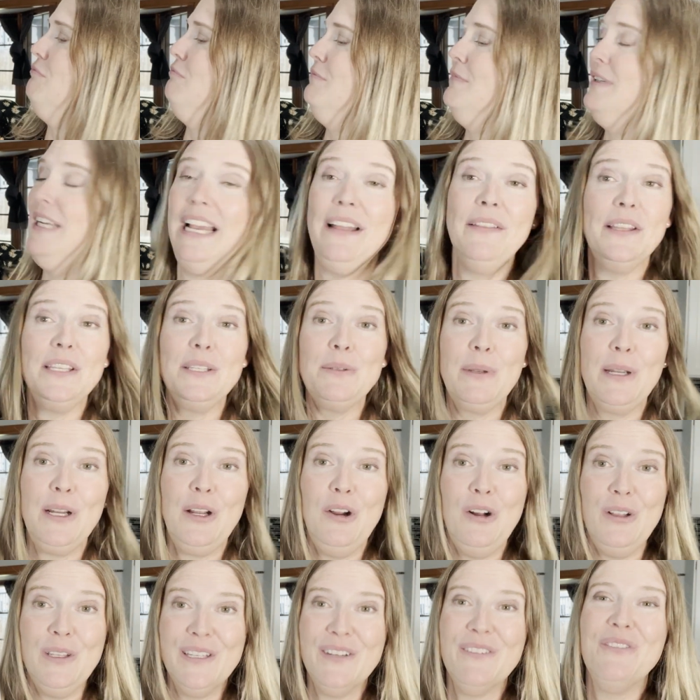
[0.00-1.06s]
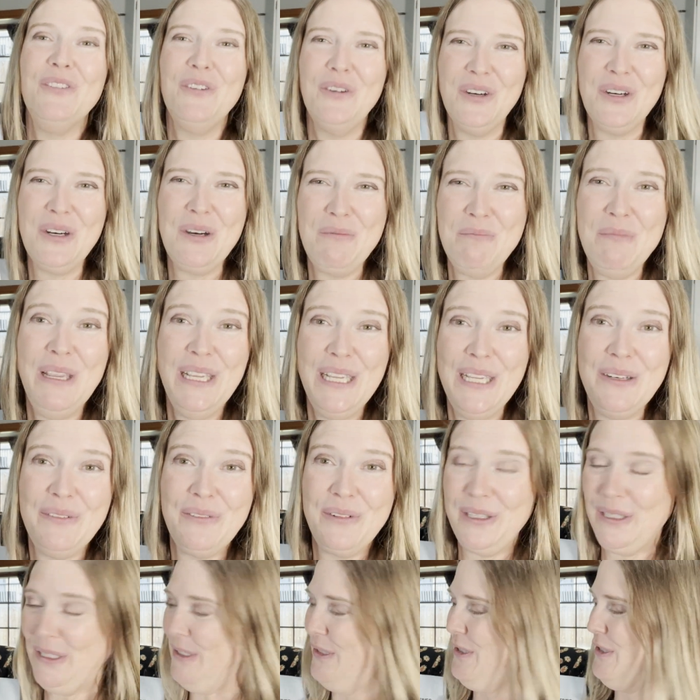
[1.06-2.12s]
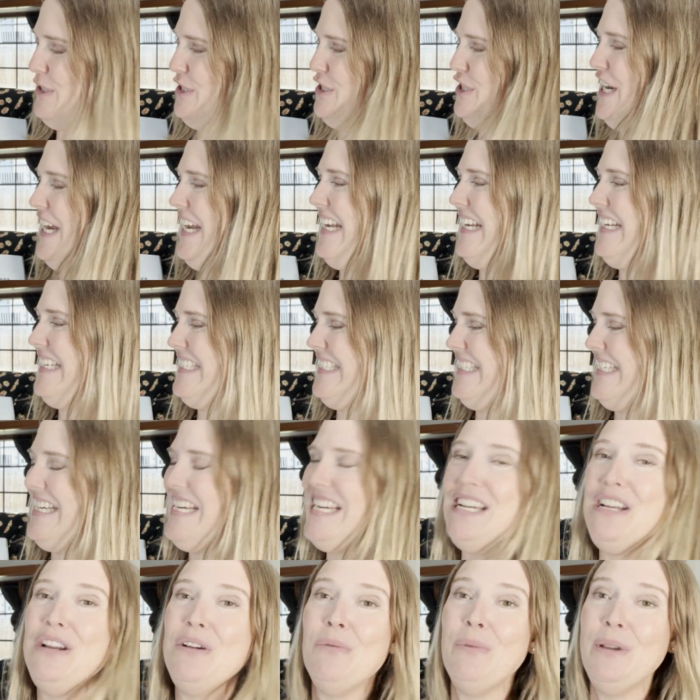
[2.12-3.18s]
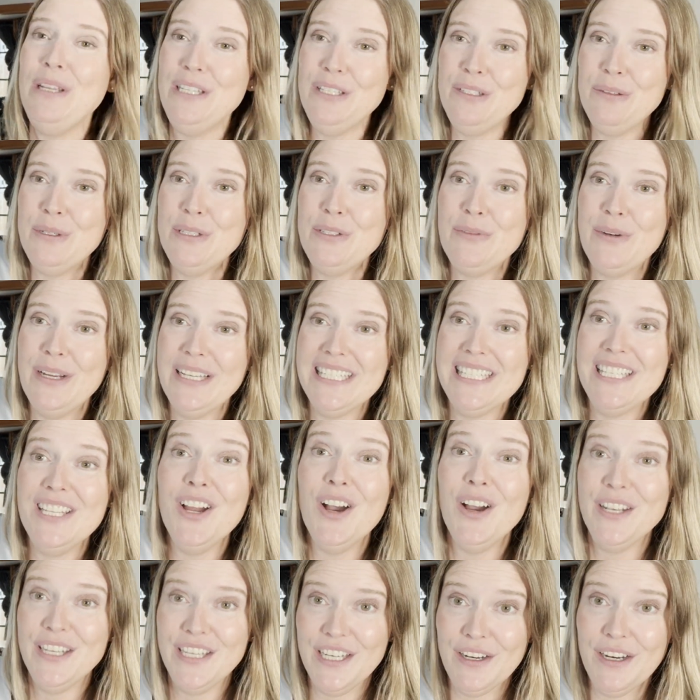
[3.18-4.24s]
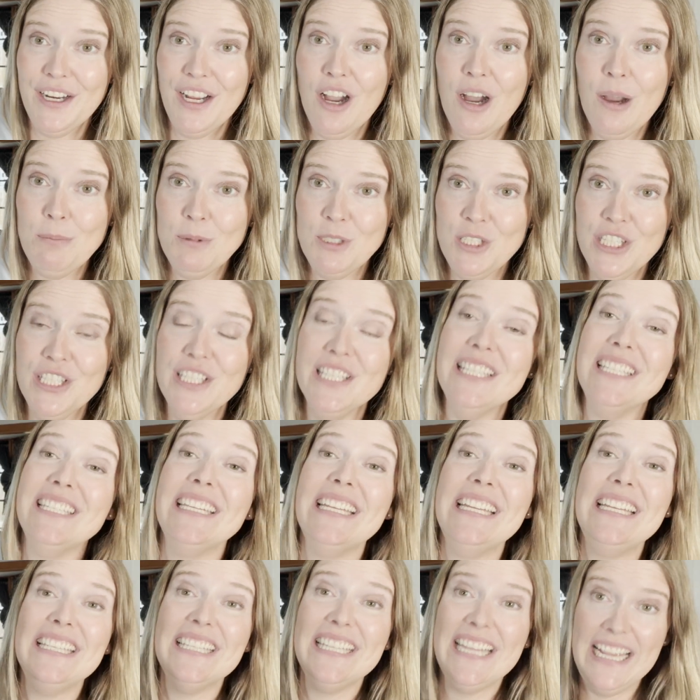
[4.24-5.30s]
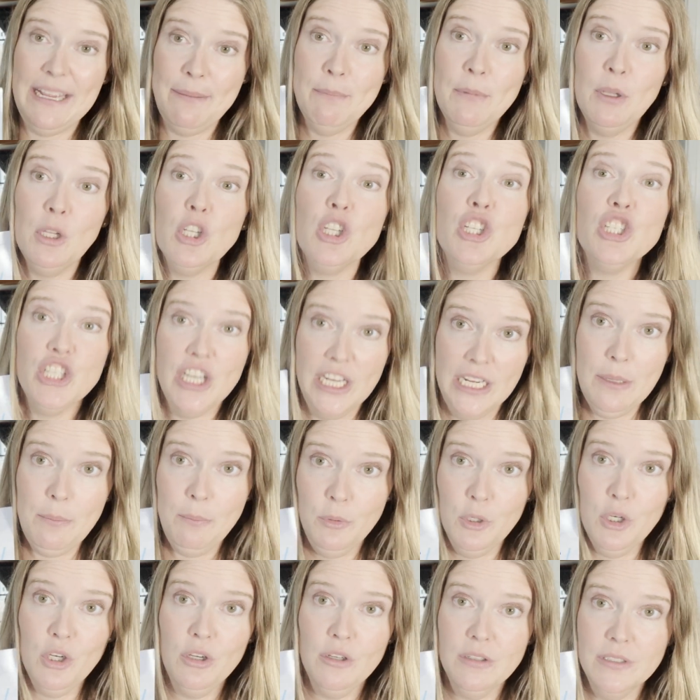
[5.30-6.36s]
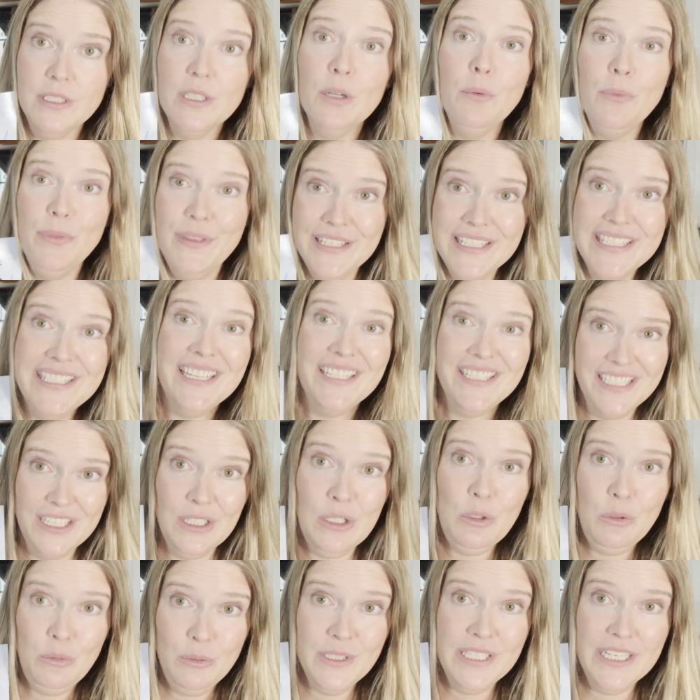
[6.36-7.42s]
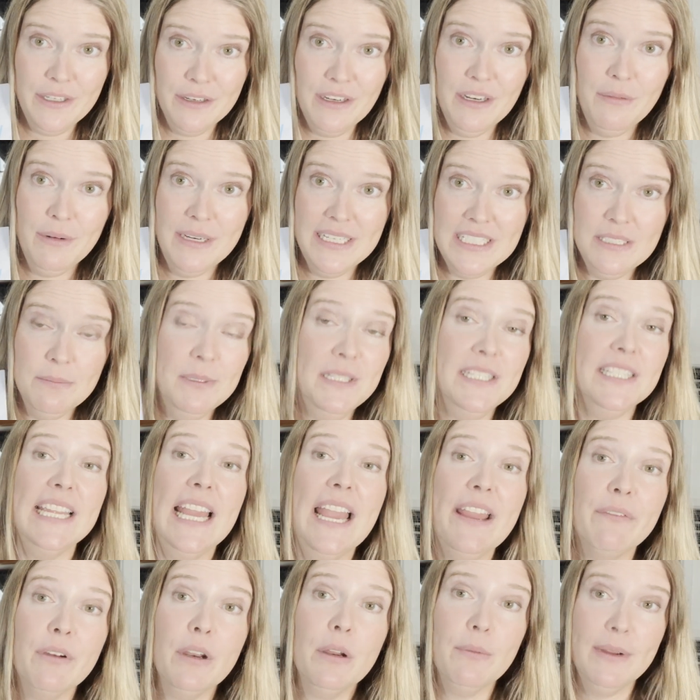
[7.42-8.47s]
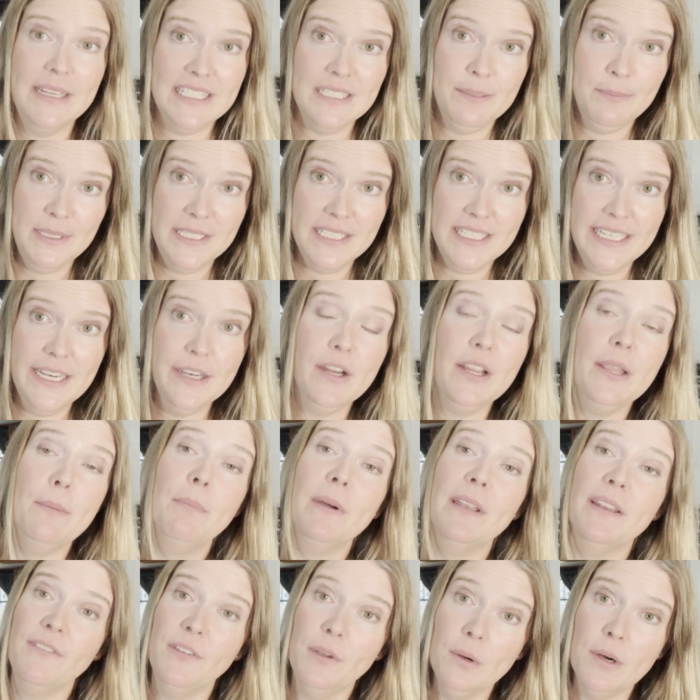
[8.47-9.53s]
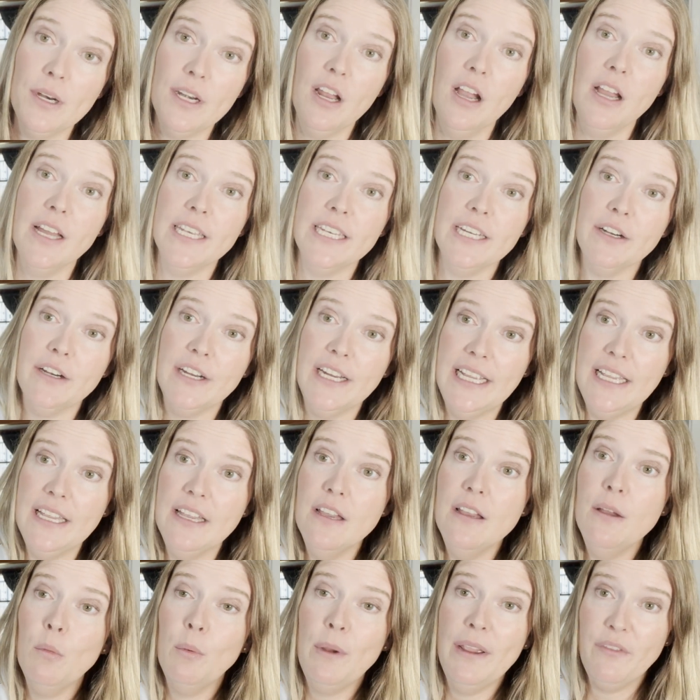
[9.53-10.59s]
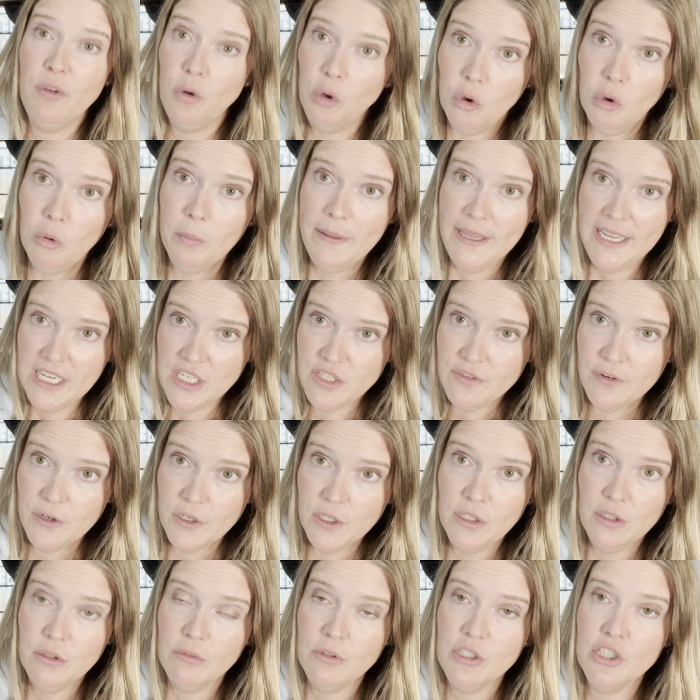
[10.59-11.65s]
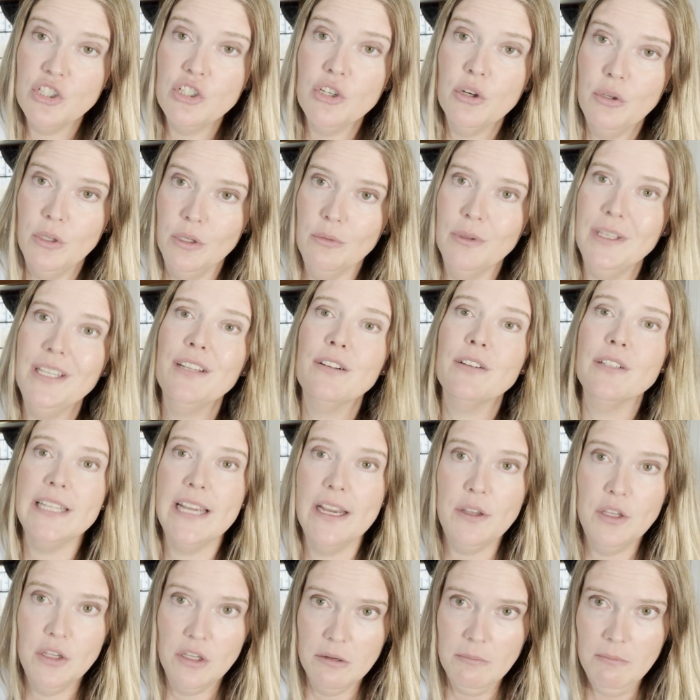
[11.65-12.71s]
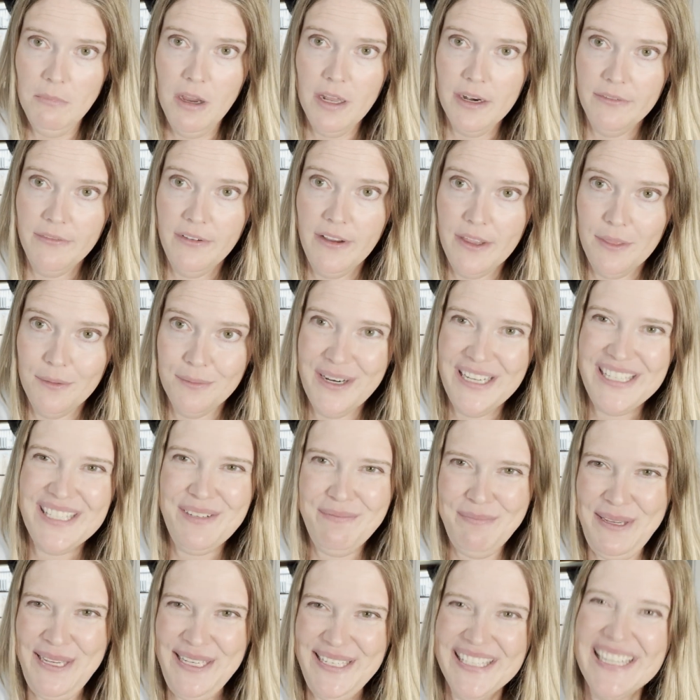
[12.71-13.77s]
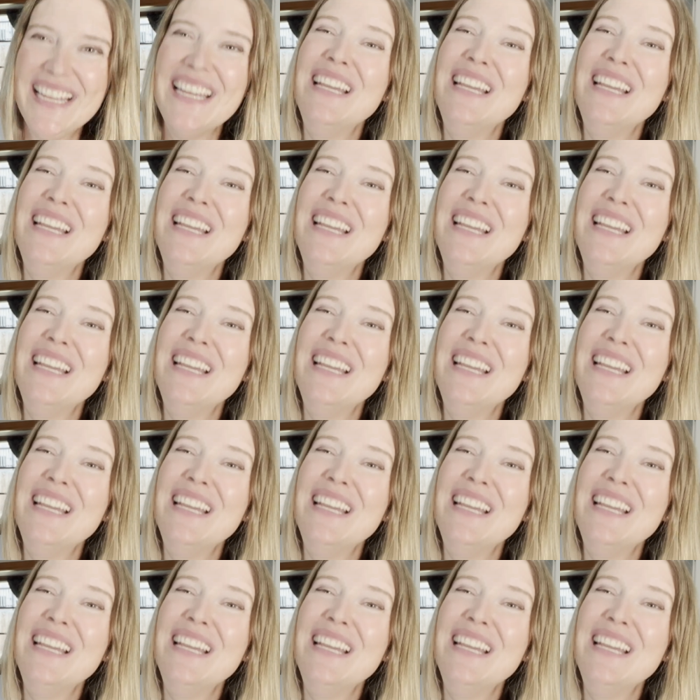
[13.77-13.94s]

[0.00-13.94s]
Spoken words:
Yeah, that's what I called it, for making really good shakes. We do address non-dairy options. This is a milkshake book, so this does include dairy recipes. Every recipe is dairy, but if you are non-dairy, we have a whole page for you to show you here's how you can modify the recipes